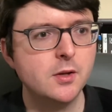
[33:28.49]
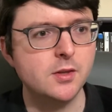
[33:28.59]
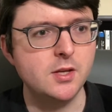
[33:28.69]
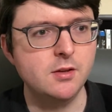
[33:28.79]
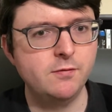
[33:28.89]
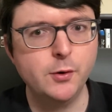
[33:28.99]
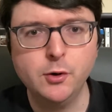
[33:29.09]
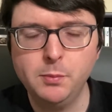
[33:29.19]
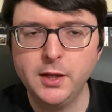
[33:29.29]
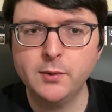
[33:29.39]
The
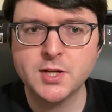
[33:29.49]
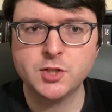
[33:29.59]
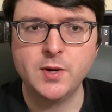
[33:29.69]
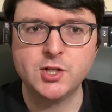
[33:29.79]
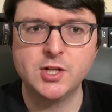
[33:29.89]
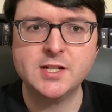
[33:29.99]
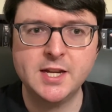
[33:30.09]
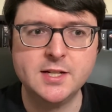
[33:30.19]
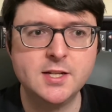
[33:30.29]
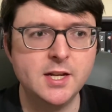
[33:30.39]
photoplay restoration
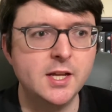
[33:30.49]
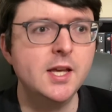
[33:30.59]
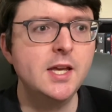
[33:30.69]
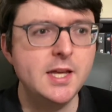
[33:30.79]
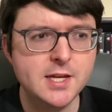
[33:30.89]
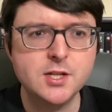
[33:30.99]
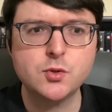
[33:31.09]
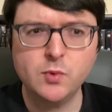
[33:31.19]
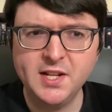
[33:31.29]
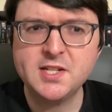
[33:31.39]
tinting
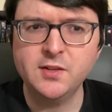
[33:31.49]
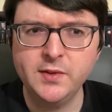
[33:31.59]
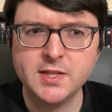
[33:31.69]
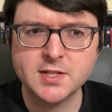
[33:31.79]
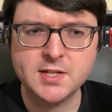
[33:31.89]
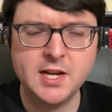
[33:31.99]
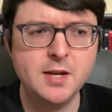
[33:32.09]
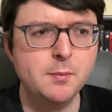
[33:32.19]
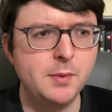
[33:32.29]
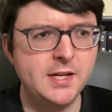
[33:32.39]
is relatively the
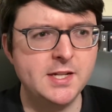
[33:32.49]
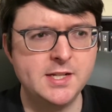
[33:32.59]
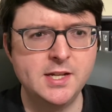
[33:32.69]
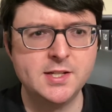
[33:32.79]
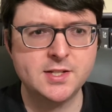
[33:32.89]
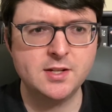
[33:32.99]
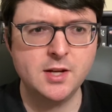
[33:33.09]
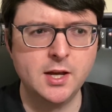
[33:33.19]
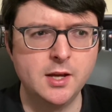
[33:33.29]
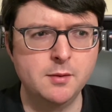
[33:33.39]
same, but it does
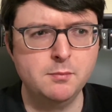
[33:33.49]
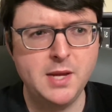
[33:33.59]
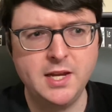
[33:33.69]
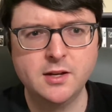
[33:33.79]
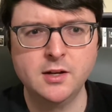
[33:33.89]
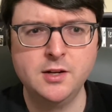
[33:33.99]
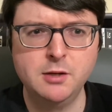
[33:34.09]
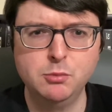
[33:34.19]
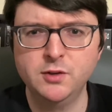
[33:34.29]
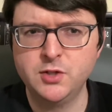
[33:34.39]
uh, make a
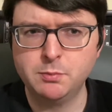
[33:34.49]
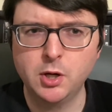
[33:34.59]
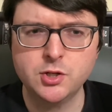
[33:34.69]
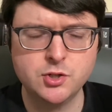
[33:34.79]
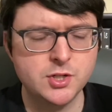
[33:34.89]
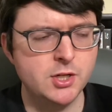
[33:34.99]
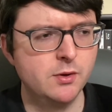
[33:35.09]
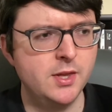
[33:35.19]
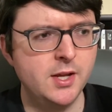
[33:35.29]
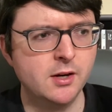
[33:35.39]
number of departures here
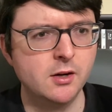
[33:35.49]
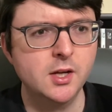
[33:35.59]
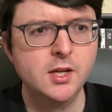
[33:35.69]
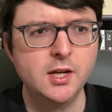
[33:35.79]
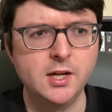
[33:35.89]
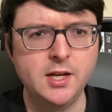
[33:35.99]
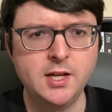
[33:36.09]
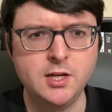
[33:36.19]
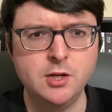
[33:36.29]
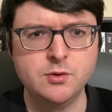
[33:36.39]
and there. Uh,
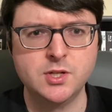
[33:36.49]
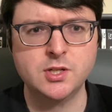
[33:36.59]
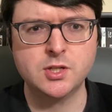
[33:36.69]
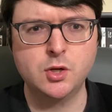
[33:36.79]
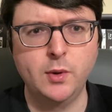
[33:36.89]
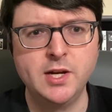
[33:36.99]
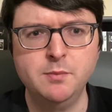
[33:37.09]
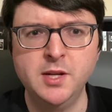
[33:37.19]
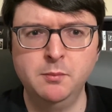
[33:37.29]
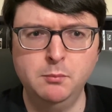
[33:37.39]
it uses quite a
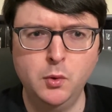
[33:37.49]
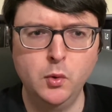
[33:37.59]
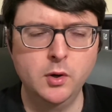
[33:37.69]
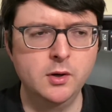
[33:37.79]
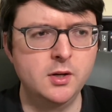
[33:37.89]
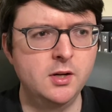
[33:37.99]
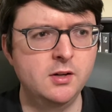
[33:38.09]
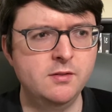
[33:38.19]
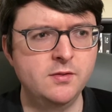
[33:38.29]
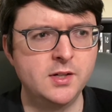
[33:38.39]
bit more
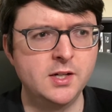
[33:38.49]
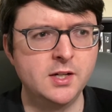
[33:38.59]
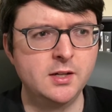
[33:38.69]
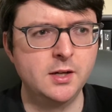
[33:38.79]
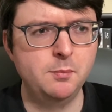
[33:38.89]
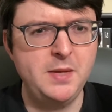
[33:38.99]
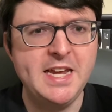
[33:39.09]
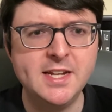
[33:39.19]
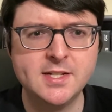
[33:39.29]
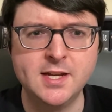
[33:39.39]
of uh, a
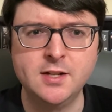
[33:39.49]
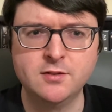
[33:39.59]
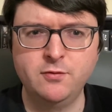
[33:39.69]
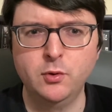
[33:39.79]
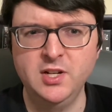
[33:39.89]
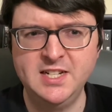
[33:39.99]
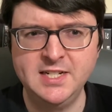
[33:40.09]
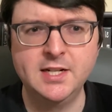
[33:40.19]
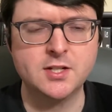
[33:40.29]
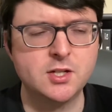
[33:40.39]
pink tint for
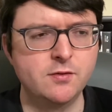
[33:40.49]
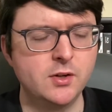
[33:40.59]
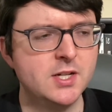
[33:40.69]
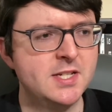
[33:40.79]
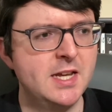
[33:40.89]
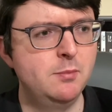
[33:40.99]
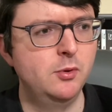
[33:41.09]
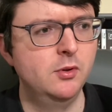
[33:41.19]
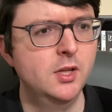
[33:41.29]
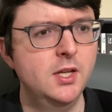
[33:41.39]
dusk, for
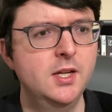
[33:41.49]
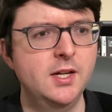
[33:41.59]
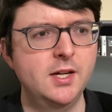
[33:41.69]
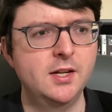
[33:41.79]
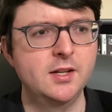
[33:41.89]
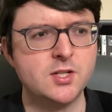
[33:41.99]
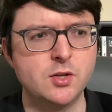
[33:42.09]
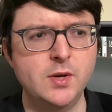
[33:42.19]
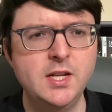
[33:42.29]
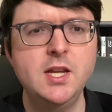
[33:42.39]
example. Uh,
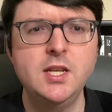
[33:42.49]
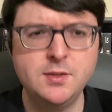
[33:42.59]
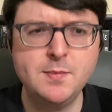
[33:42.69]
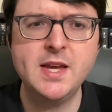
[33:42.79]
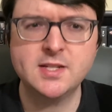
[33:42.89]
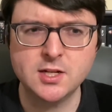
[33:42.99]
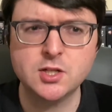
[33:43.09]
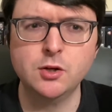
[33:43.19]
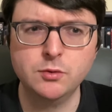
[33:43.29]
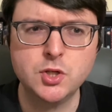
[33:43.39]
so it, it makes its
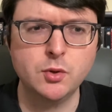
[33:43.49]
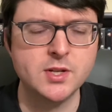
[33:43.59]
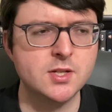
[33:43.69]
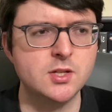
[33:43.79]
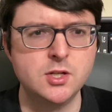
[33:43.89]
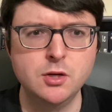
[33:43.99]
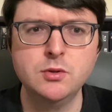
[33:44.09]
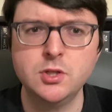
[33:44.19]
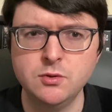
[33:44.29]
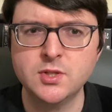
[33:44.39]
own choices. No
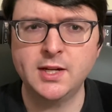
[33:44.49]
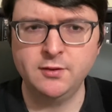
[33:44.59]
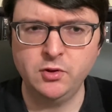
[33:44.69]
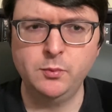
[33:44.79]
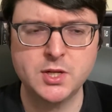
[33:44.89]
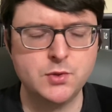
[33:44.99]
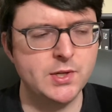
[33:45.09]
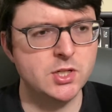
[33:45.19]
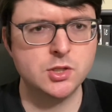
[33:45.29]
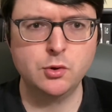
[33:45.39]
two silent film
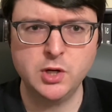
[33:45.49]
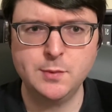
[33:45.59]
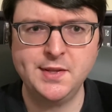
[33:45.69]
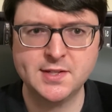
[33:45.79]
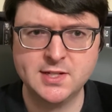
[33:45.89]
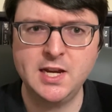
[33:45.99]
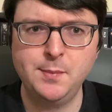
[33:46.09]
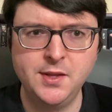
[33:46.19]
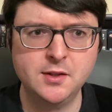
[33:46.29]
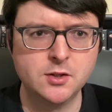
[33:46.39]
restorations are going to be the
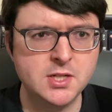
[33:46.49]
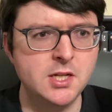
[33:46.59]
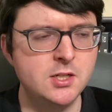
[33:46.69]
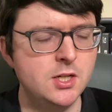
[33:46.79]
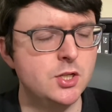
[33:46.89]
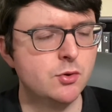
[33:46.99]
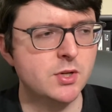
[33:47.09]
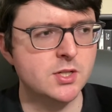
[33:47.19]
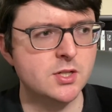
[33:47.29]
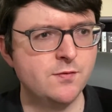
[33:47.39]
same in their tinting
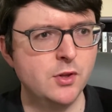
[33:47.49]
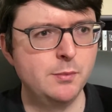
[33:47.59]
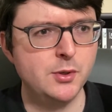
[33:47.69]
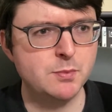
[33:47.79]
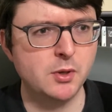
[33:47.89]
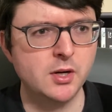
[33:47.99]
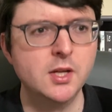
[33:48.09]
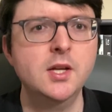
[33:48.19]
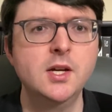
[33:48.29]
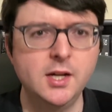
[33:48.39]
choices for the most part,
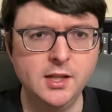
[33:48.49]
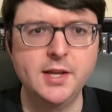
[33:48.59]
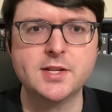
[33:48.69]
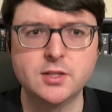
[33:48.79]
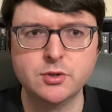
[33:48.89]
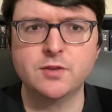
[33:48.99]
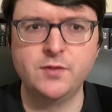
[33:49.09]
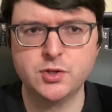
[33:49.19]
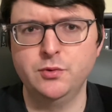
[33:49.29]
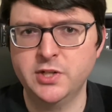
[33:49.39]
unless there's
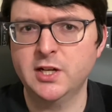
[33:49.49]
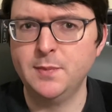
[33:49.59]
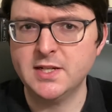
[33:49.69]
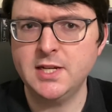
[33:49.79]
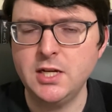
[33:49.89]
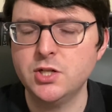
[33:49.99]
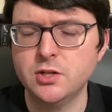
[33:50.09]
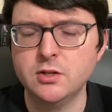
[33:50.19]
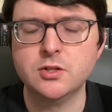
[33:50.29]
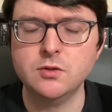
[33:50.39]
official
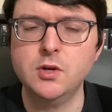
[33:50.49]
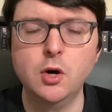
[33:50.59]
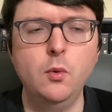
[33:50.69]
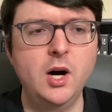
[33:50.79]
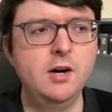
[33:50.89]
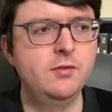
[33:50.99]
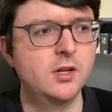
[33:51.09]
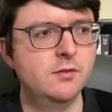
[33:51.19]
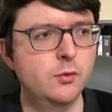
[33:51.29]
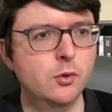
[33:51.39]
documentation to go off
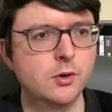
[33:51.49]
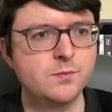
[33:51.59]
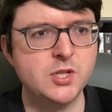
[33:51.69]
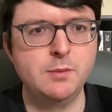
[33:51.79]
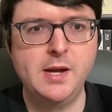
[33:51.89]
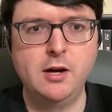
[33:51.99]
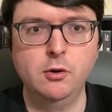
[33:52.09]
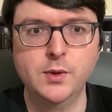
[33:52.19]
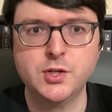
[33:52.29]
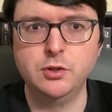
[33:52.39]
of or somehow
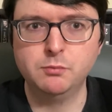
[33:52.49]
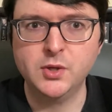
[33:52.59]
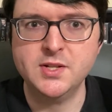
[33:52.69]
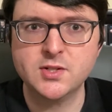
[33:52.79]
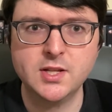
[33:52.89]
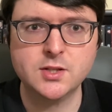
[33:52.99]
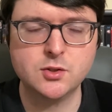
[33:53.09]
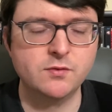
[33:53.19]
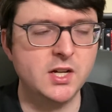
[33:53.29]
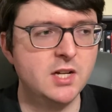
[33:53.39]
original prints that
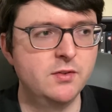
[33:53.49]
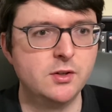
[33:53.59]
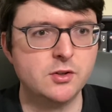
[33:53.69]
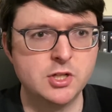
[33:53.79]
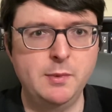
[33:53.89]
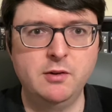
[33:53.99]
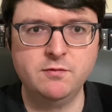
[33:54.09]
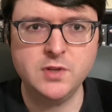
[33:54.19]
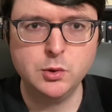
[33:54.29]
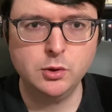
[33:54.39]
survive and are somehow
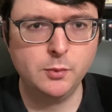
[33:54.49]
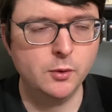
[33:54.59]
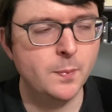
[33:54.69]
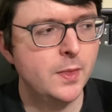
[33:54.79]
viewable.